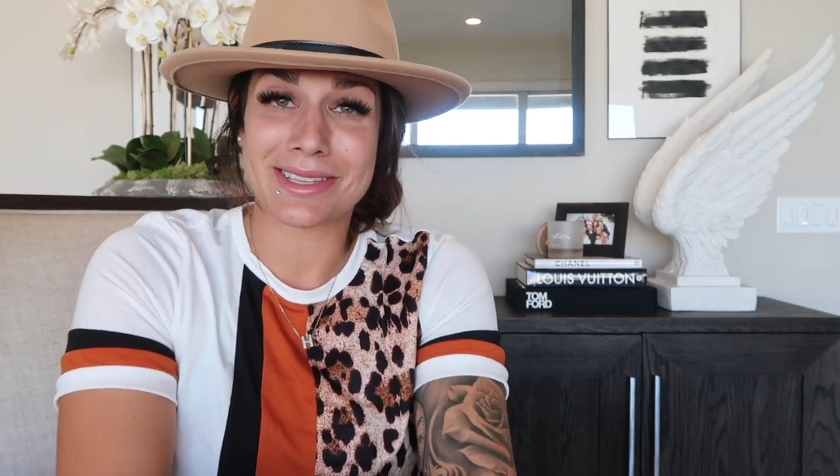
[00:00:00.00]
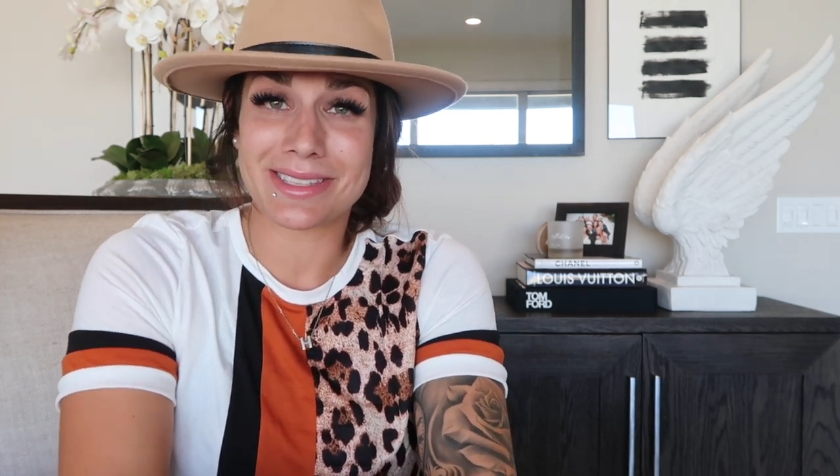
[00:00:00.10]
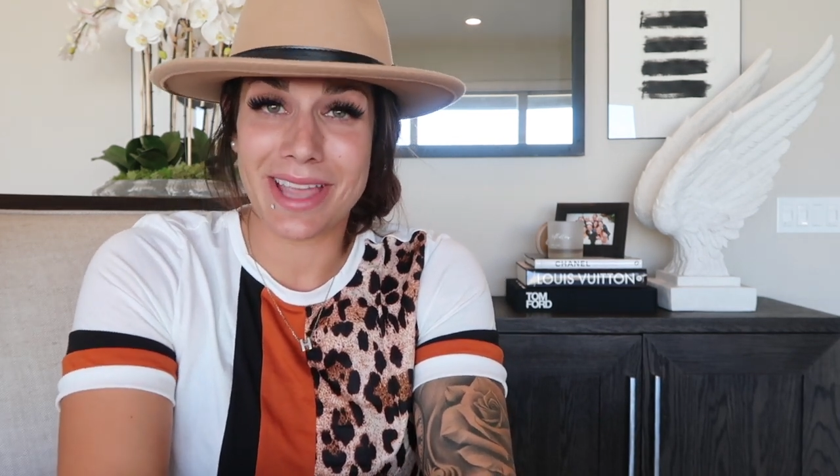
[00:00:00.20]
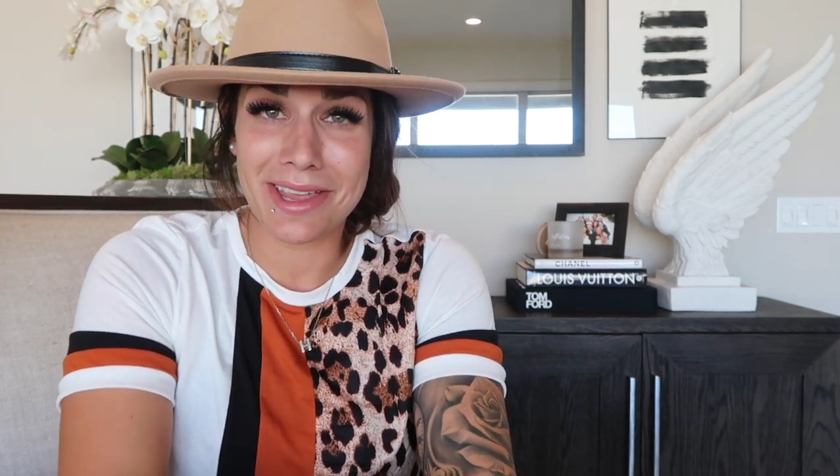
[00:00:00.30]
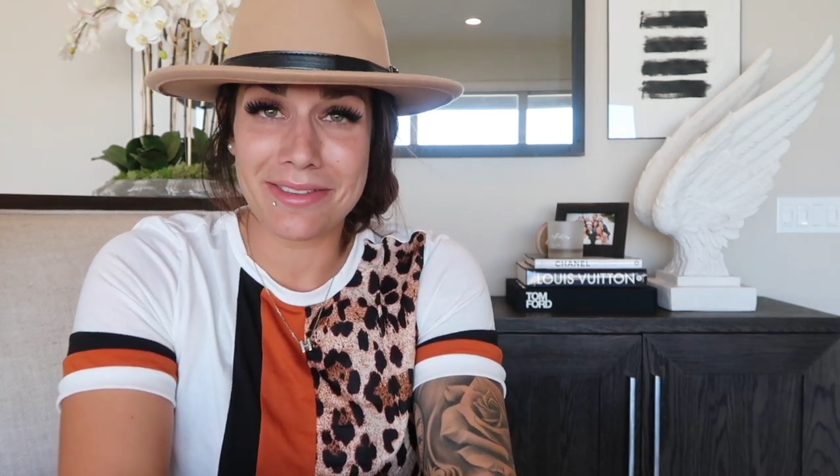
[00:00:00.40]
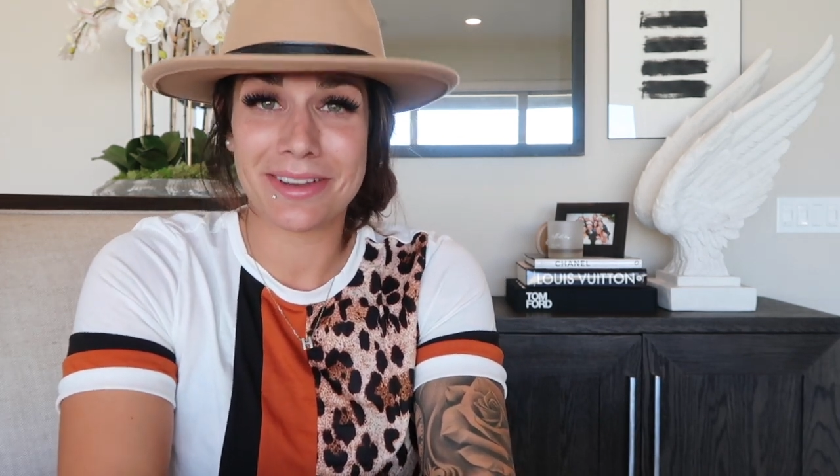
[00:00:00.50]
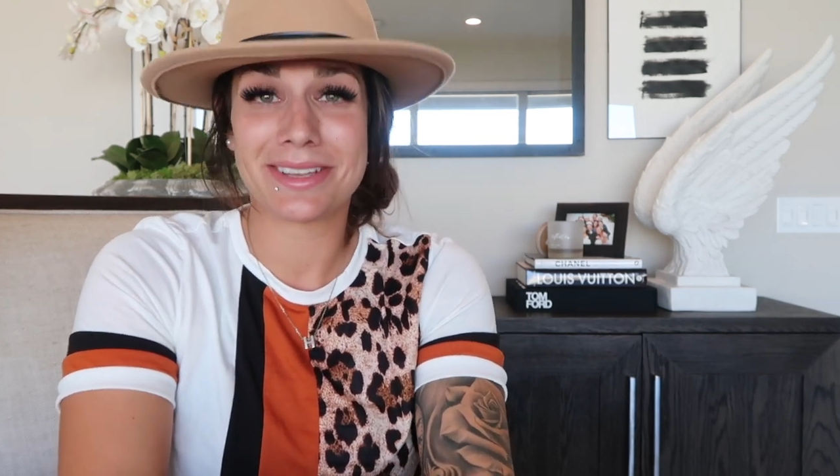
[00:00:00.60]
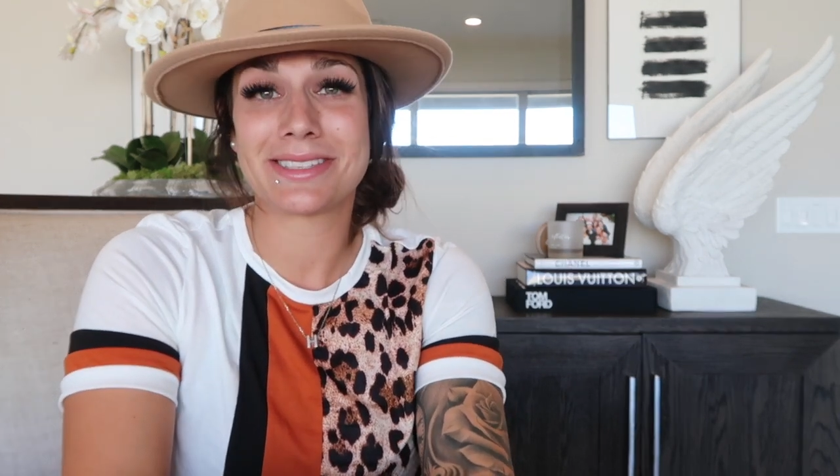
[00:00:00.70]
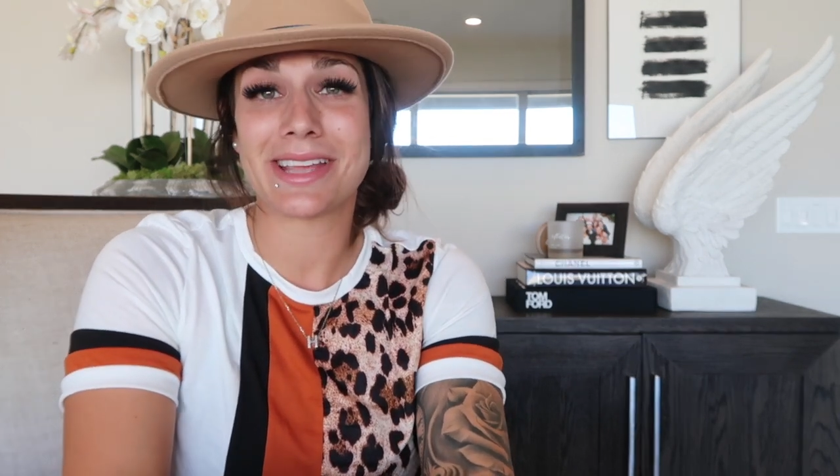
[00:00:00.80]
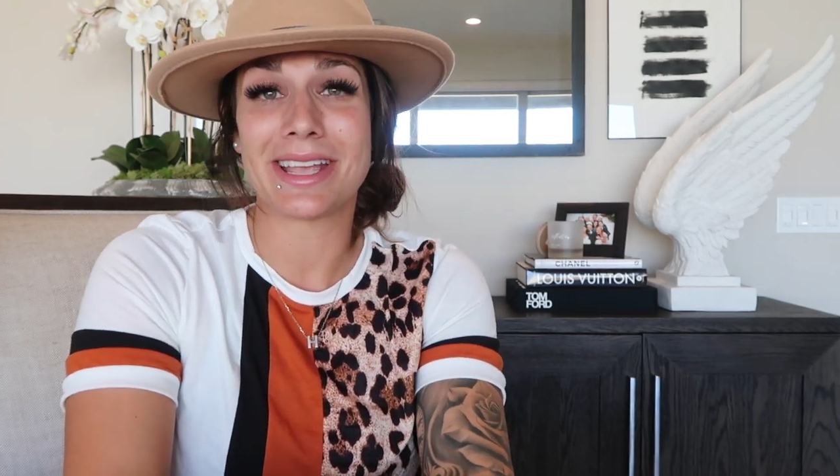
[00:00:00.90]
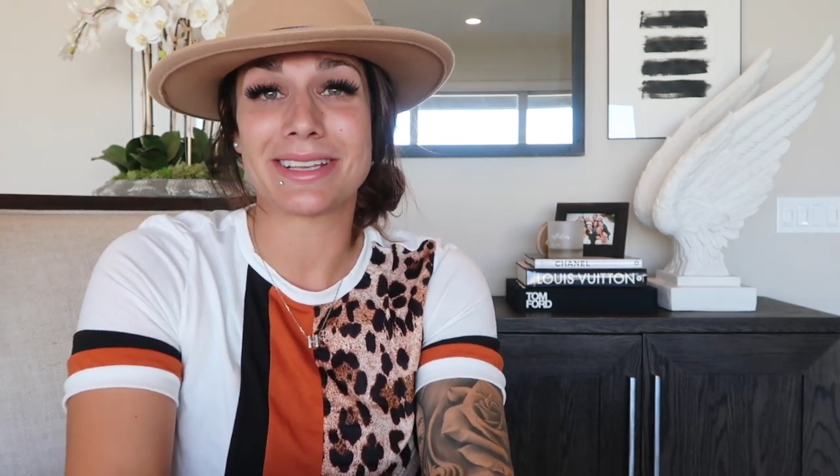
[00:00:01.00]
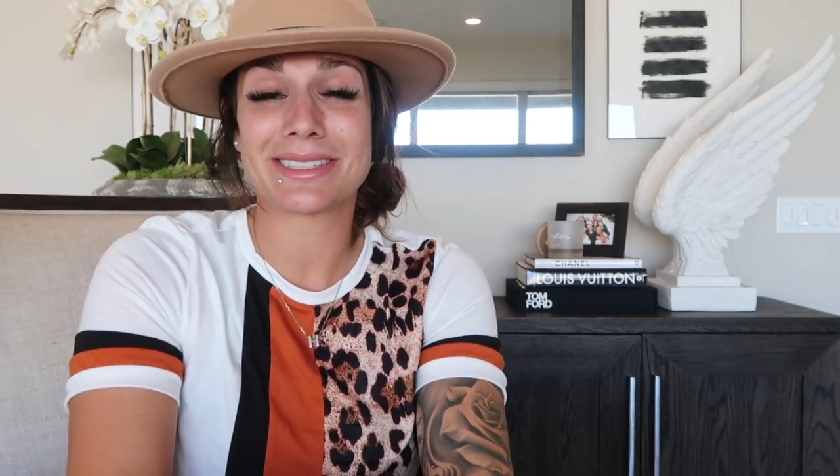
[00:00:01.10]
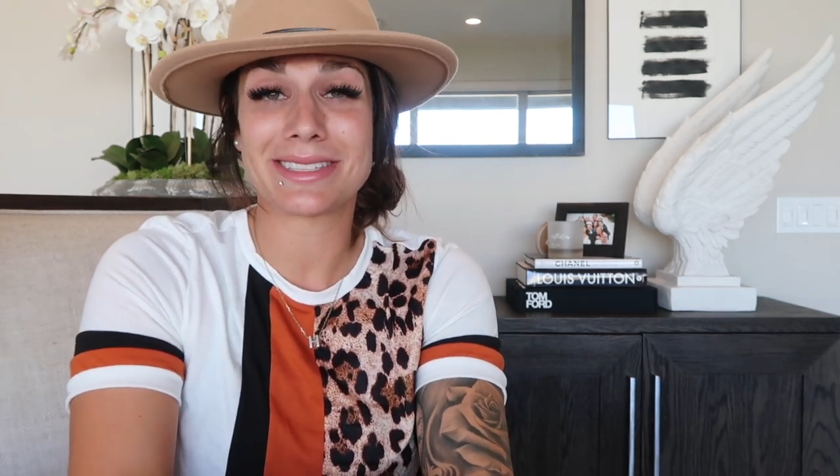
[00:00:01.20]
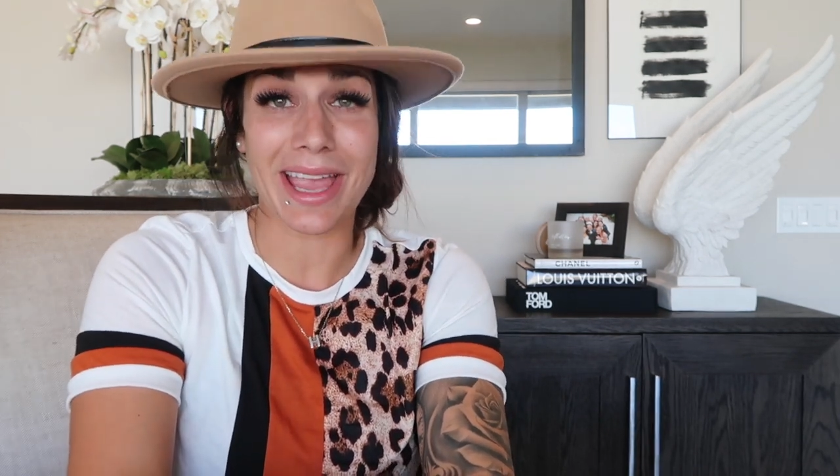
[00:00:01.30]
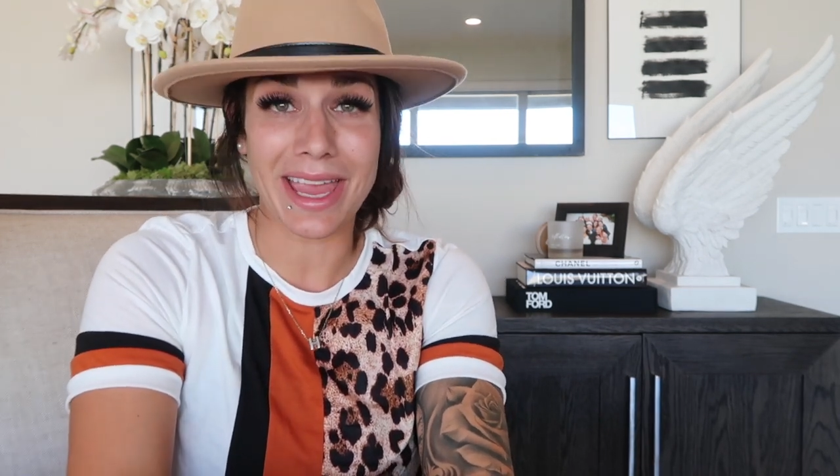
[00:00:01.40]
safe, staying
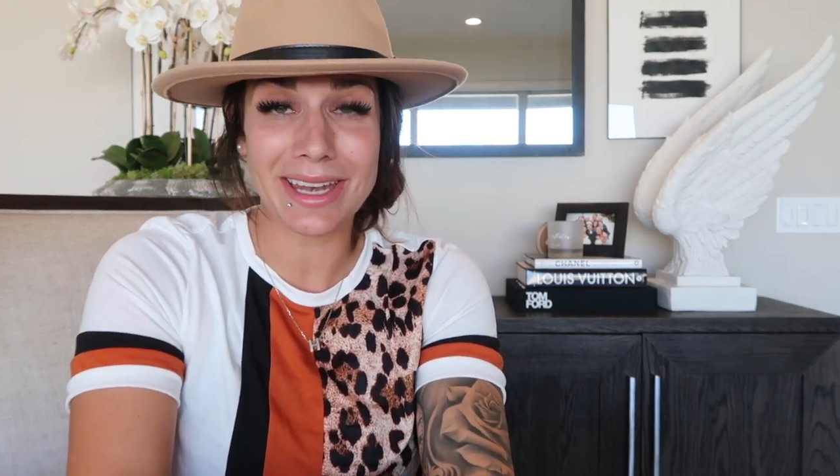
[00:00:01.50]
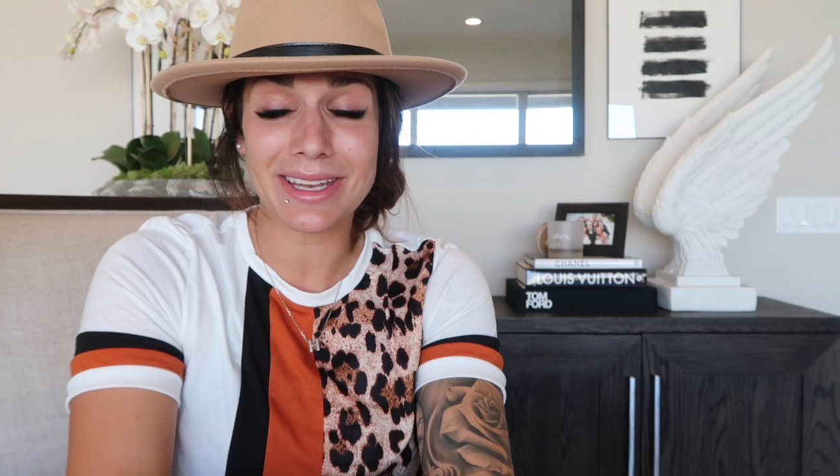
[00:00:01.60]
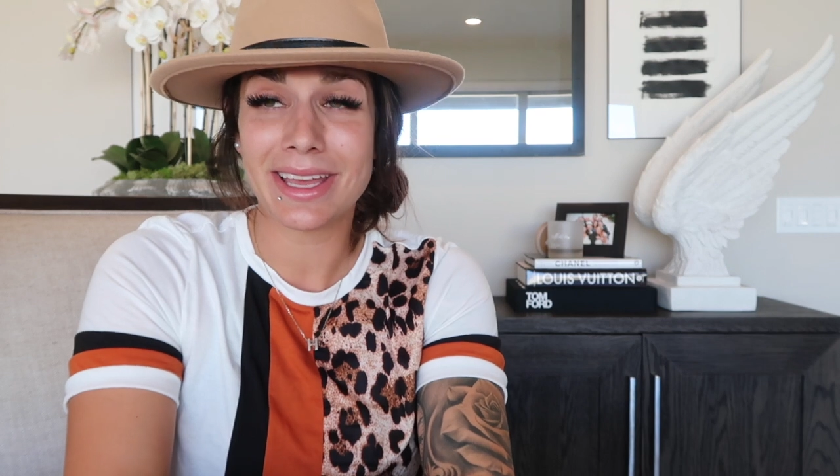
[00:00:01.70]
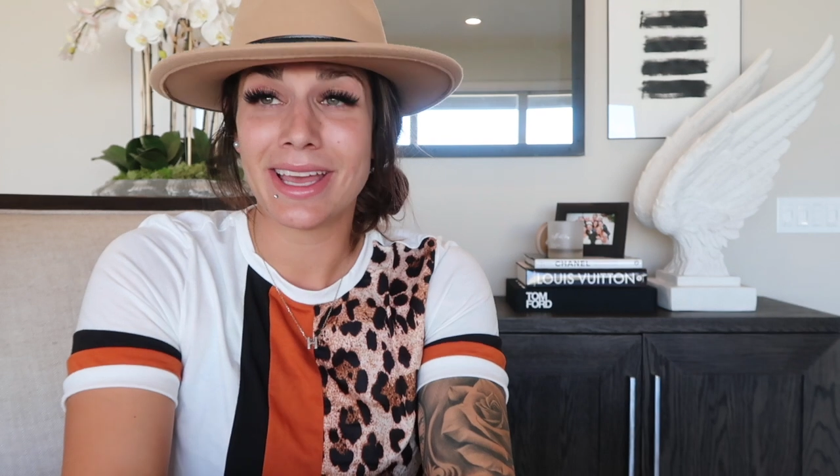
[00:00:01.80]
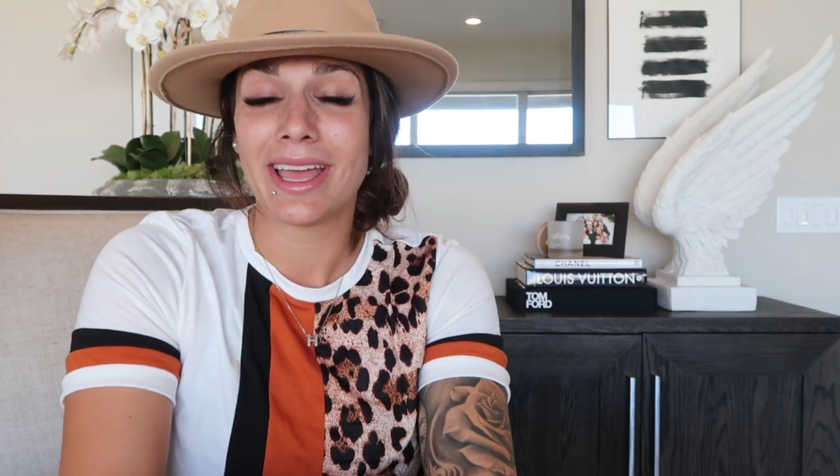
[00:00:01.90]
sane,